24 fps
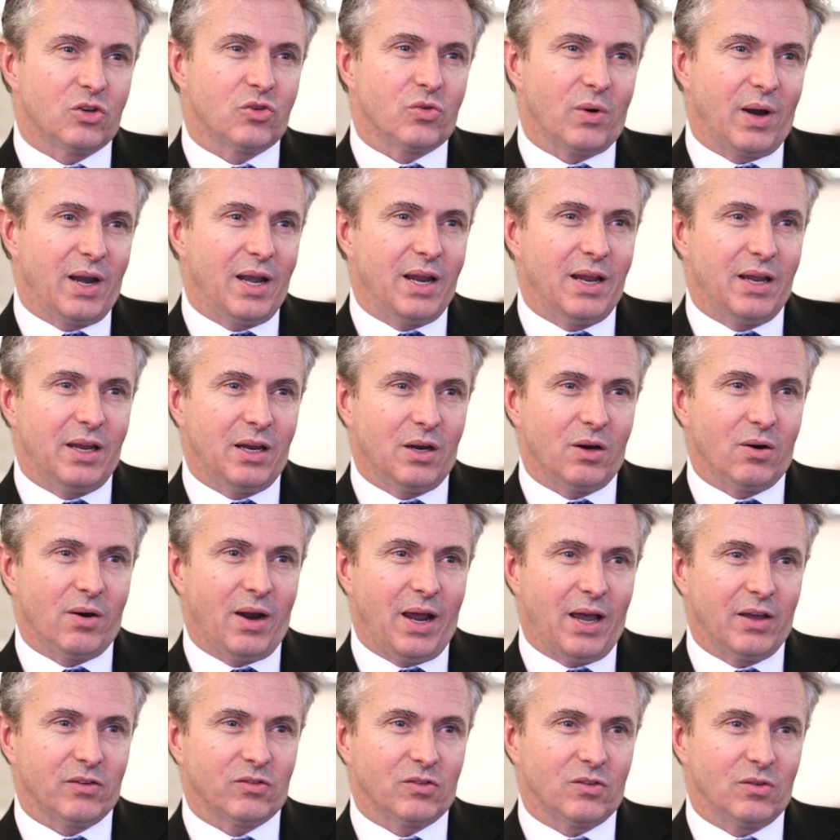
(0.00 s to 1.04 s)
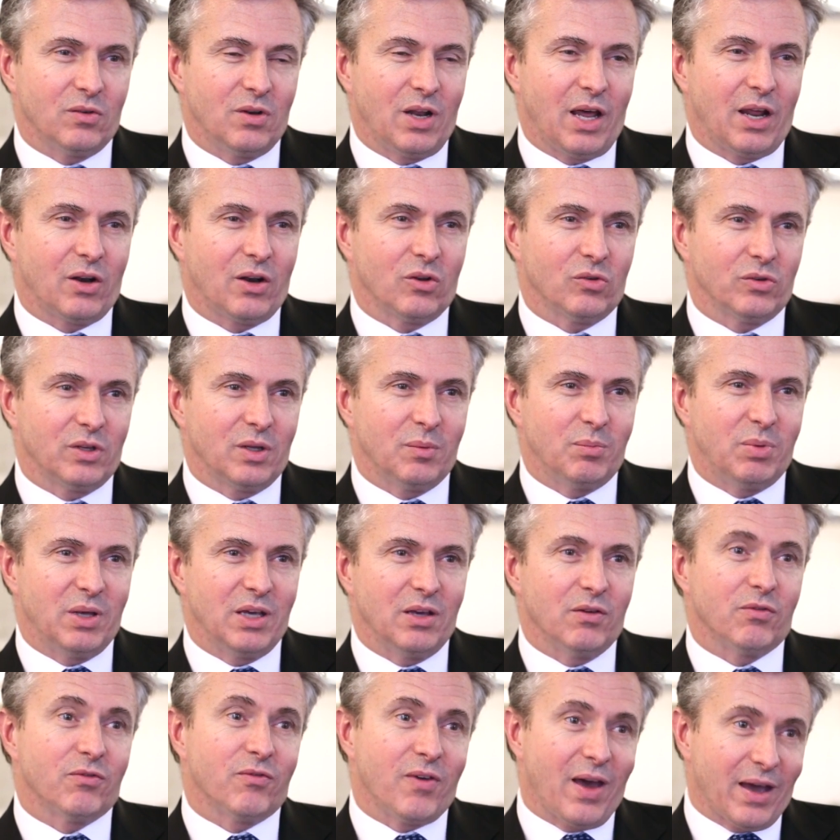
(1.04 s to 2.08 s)
Training here has to not only
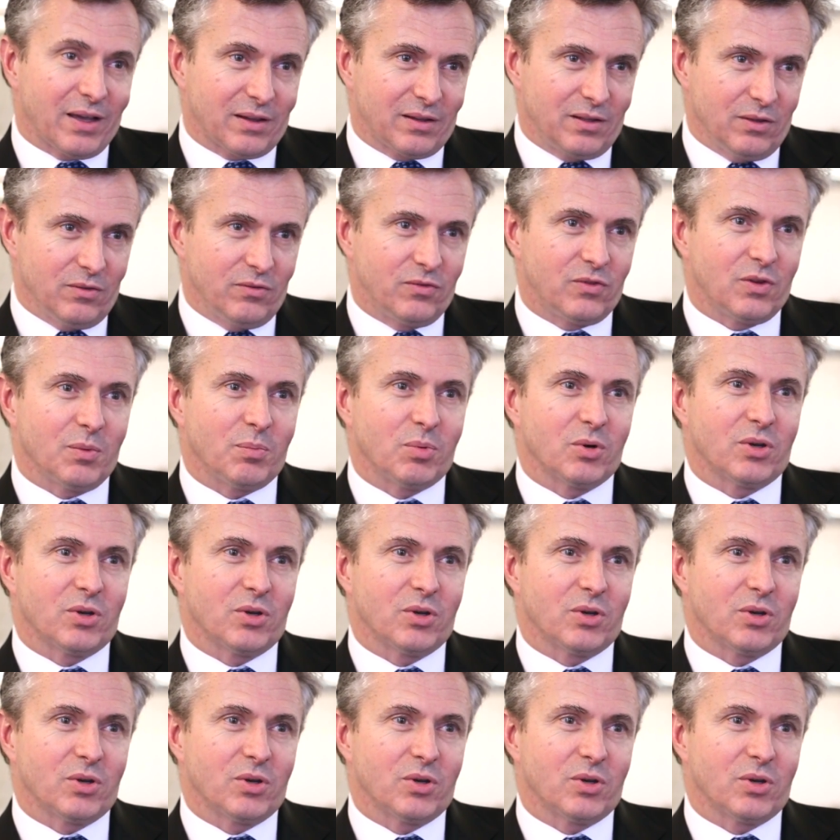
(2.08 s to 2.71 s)
be effective to